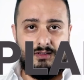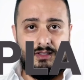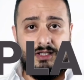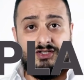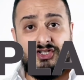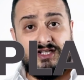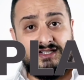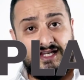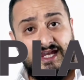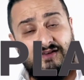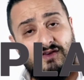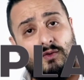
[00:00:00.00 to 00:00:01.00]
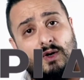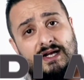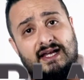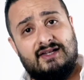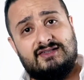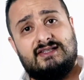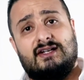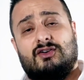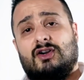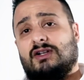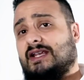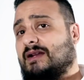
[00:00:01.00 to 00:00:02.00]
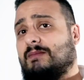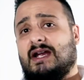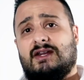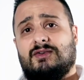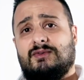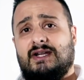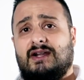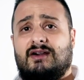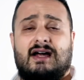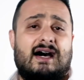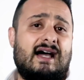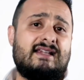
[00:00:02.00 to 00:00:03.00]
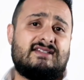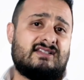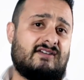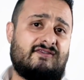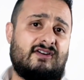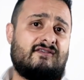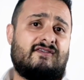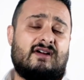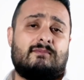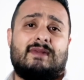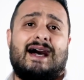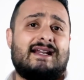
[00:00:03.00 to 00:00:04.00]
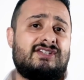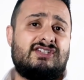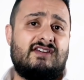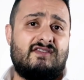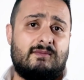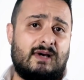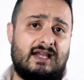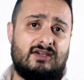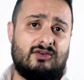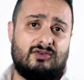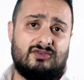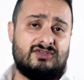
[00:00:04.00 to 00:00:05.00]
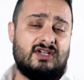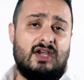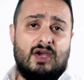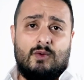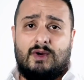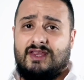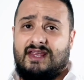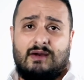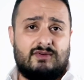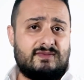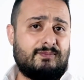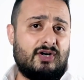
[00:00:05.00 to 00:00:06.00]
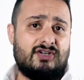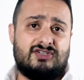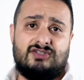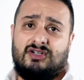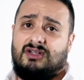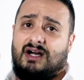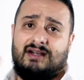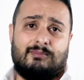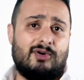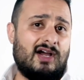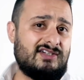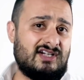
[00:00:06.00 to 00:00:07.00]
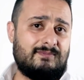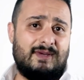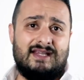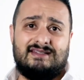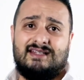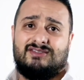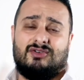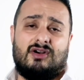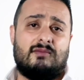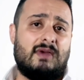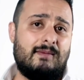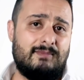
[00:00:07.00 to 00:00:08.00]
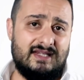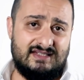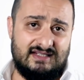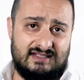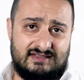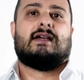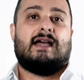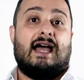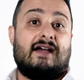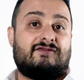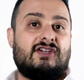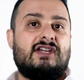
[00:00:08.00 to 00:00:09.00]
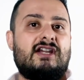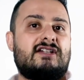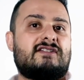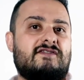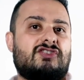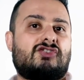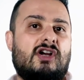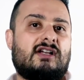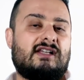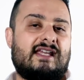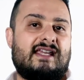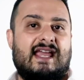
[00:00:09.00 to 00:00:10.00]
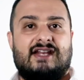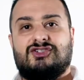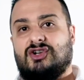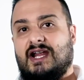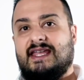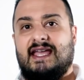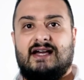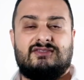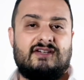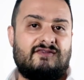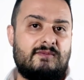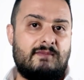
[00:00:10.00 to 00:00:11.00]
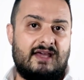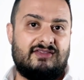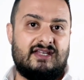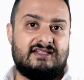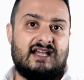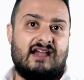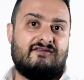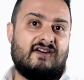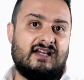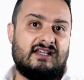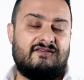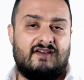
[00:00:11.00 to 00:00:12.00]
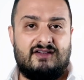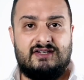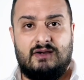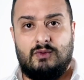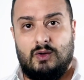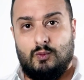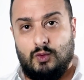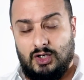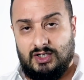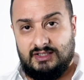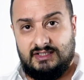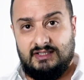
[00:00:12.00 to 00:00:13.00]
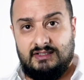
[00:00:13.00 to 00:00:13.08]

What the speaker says: Just like everyone else, early in my career, I suffered from not achieving my goals, whether that was personal, on a project basis, or on my business. After years of struggling and trying out different methods, I finally found out what worked.